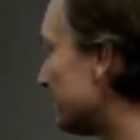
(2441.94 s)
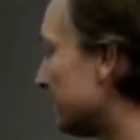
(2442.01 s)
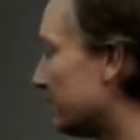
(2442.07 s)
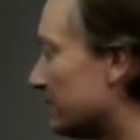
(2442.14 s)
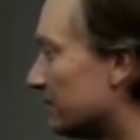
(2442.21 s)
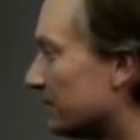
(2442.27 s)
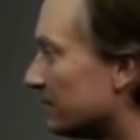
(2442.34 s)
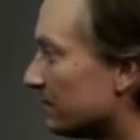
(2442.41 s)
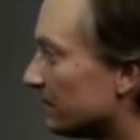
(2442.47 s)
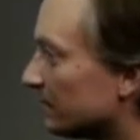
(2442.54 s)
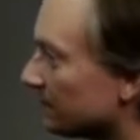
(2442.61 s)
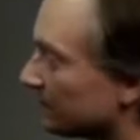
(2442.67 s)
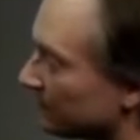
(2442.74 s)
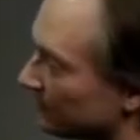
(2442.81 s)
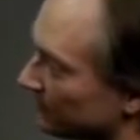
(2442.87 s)

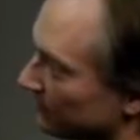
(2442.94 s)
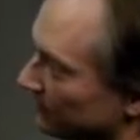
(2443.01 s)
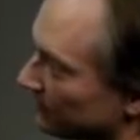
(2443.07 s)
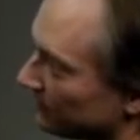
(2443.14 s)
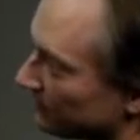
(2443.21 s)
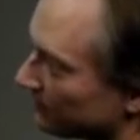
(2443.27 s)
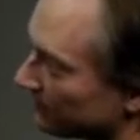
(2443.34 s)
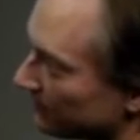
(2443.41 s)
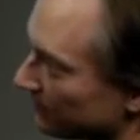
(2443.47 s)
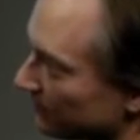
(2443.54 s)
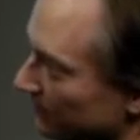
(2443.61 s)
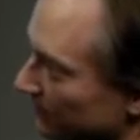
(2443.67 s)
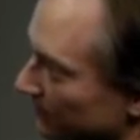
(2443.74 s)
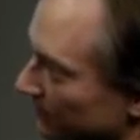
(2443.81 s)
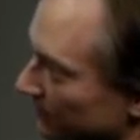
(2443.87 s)

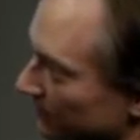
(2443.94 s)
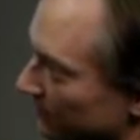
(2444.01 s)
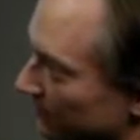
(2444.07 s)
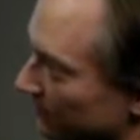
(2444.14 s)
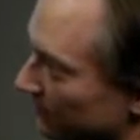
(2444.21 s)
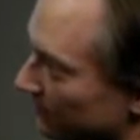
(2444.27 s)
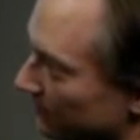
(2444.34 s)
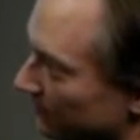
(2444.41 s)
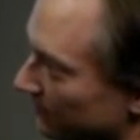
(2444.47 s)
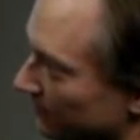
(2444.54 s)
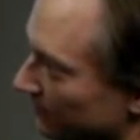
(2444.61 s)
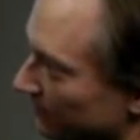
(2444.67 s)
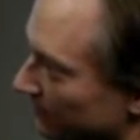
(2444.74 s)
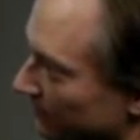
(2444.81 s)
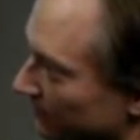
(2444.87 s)
[no speech]